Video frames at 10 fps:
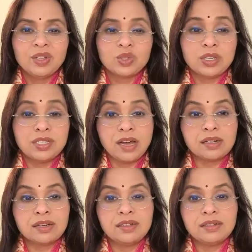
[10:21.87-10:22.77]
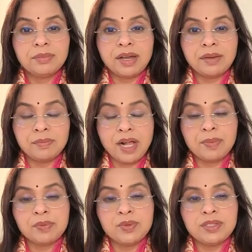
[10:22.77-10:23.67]
So in Jharkhand,
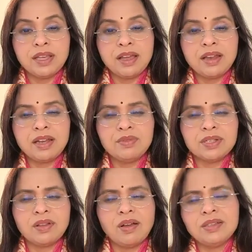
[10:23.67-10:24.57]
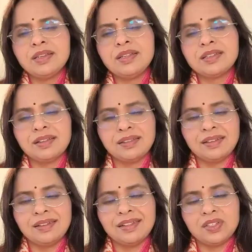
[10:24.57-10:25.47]
Mahaprabhu is there, and he was lost in his
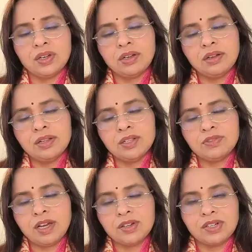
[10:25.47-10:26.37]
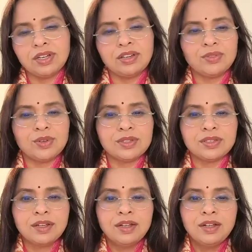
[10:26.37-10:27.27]
kirtan in the jungles of Jharkhand, and it was
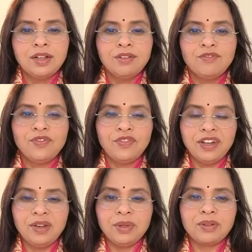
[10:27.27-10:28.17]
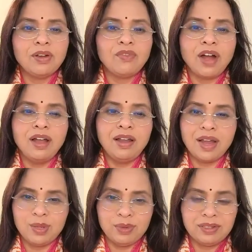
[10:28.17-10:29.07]
filled with all wild
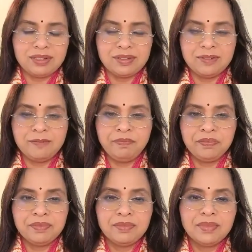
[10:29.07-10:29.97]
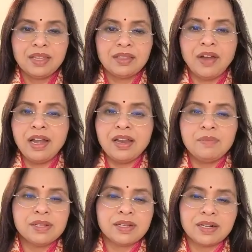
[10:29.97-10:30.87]
animals. And the wild
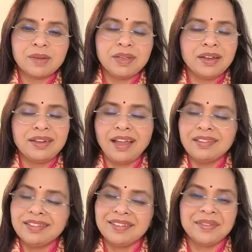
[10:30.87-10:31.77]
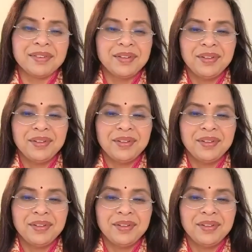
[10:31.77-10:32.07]
animals are coming and dancing